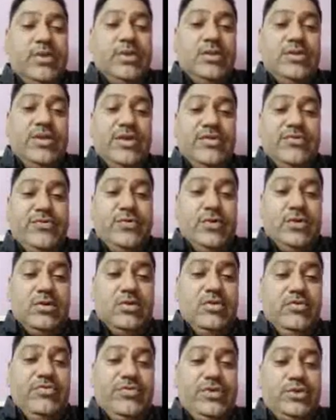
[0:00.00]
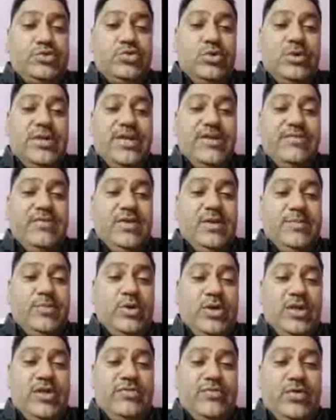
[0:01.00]
Therefore, we should develop
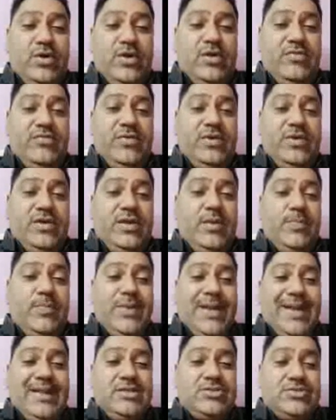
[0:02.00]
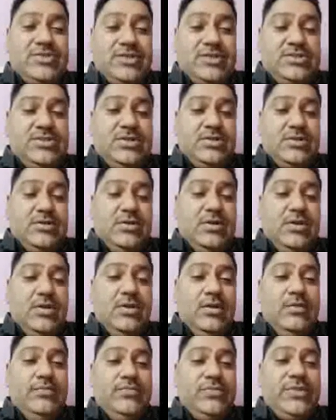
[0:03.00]
or evolve a planned structure,
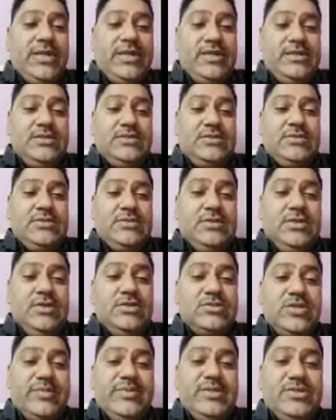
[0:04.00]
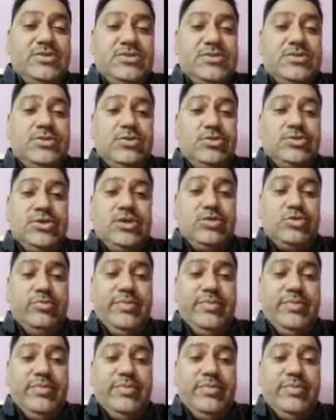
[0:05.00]
that is some institution to